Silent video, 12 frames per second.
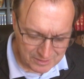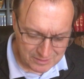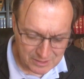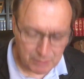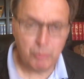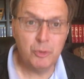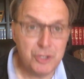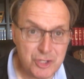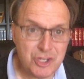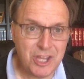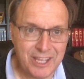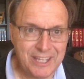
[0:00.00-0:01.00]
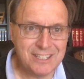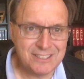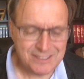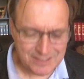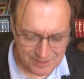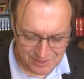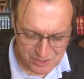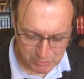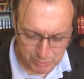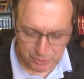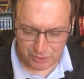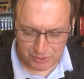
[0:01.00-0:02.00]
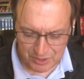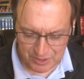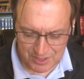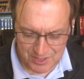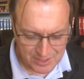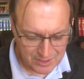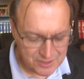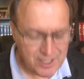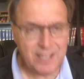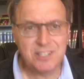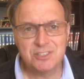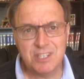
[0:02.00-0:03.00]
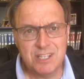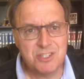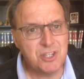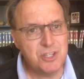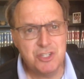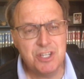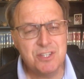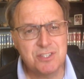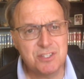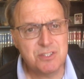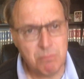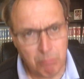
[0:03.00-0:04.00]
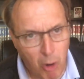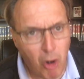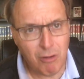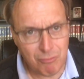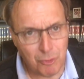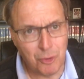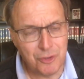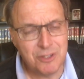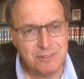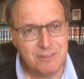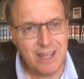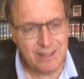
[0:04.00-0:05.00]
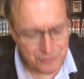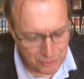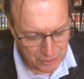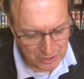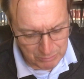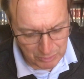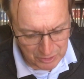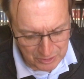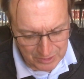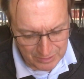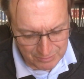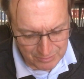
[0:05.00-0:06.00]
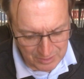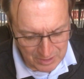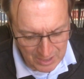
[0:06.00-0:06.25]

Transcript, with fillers: uh, appreciate his abilities, and the text says that Jesus marveled at their unbelief.